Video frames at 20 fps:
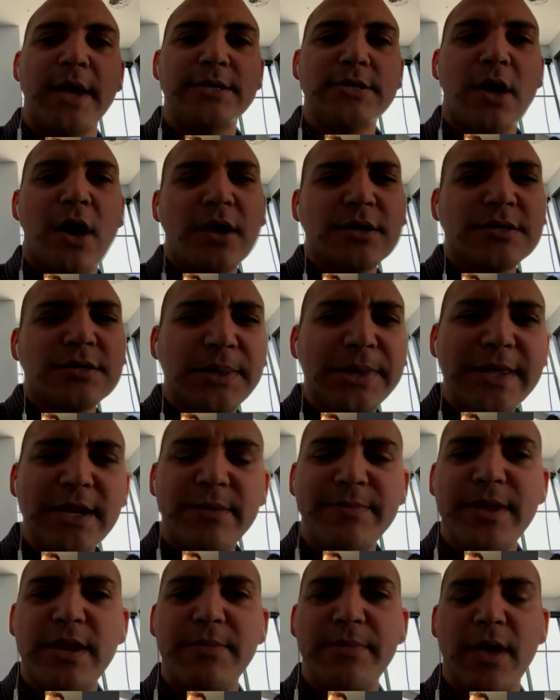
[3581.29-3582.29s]
I
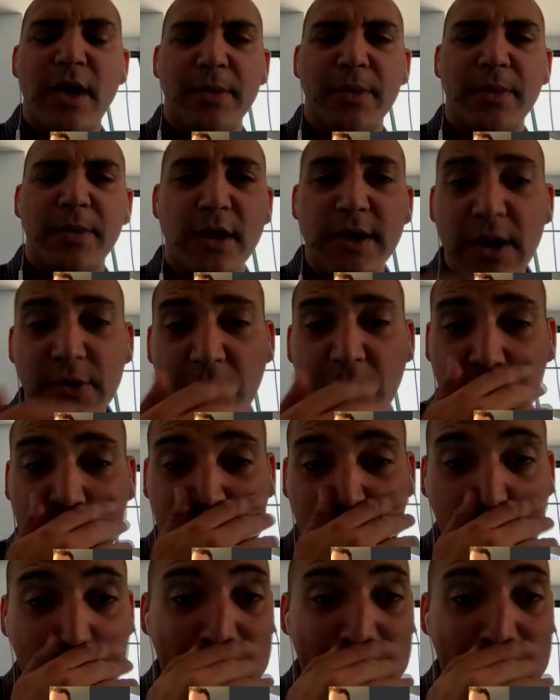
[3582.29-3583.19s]
talked a little bit on the